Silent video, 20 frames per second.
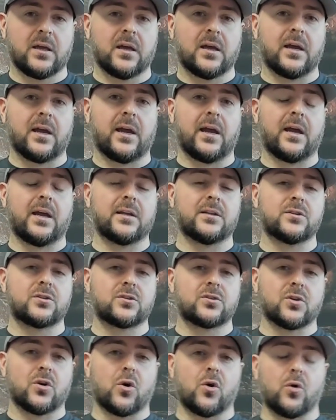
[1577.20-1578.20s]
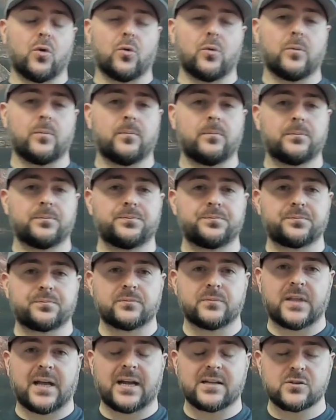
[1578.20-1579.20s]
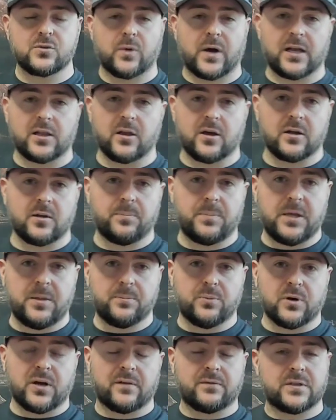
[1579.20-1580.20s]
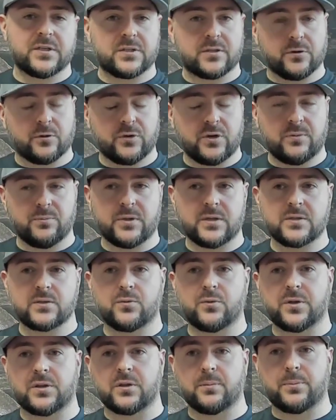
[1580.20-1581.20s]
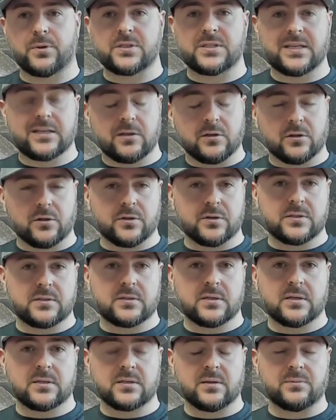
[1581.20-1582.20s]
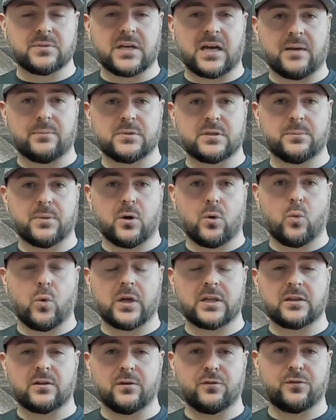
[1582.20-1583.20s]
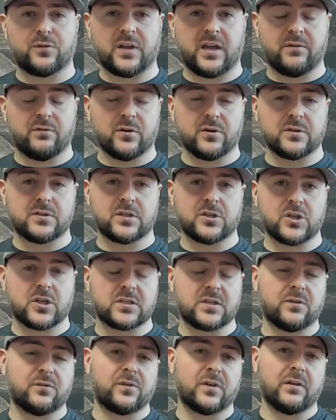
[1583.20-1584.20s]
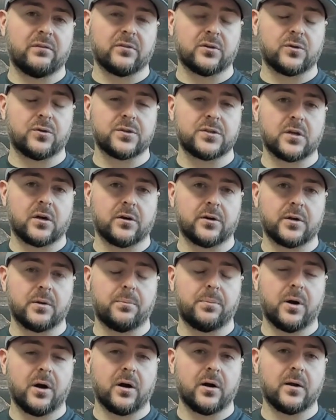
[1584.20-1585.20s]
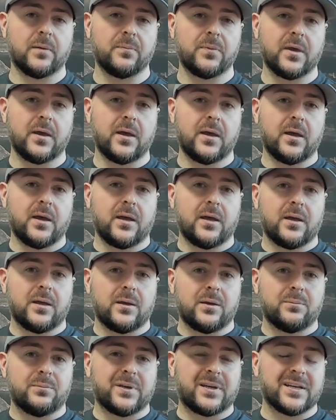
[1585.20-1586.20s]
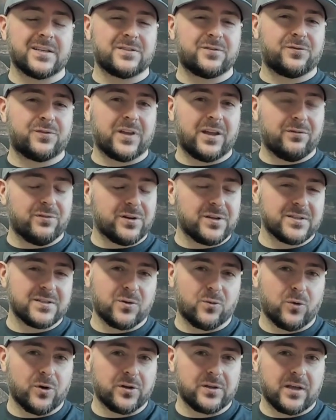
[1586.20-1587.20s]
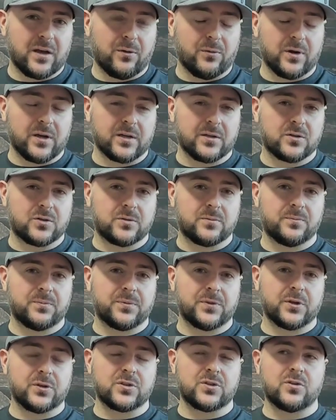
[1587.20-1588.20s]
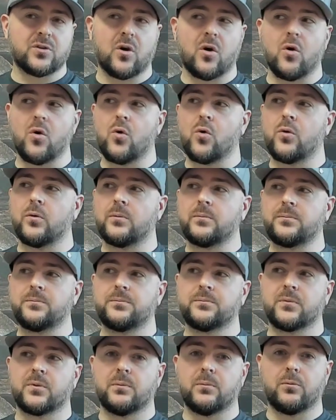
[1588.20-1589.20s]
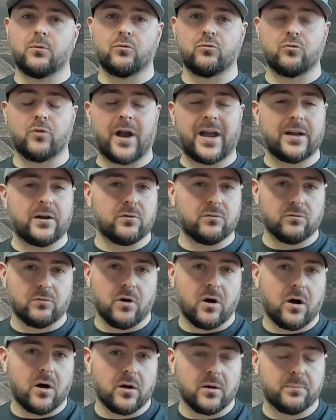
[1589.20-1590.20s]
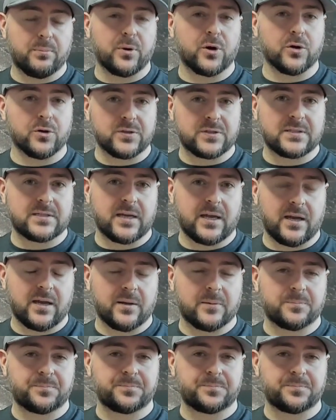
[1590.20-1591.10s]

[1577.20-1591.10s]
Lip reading: And so that's why a lot of people have disagreements with the particulars sometimes about what the suggested flavor notes are in a bar, because flavor doesn't work that way. There's no right and wrong per se.